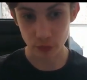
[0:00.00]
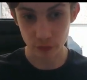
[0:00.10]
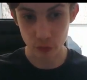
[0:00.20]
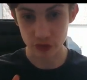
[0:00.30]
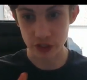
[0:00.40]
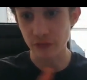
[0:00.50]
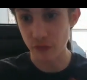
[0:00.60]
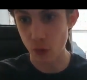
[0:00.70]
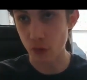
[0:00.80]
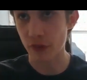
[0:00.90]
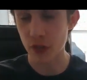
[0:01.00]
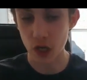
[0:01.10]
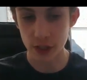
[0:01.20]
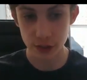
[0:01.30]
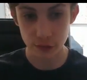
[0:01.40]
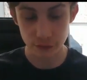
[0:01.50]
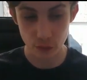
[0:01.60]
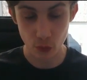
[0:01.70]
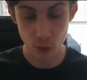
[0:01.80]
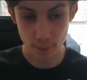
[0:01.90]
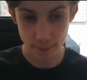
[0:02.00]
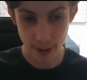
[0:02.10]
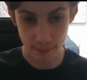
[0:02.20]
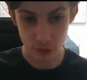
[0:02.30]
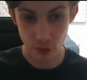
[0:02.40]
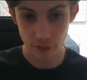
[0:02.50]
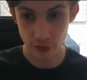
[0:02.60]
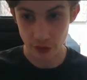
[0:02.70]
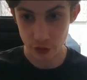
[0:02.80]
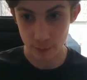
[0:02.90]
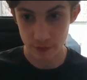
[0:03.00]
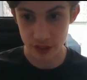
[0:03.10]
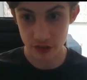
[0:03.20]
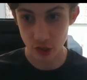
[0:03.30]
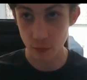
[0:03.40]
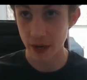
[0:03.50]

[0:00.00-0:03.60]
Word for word: Of course, he fought the night you fought Mamadov on the Top Tier show,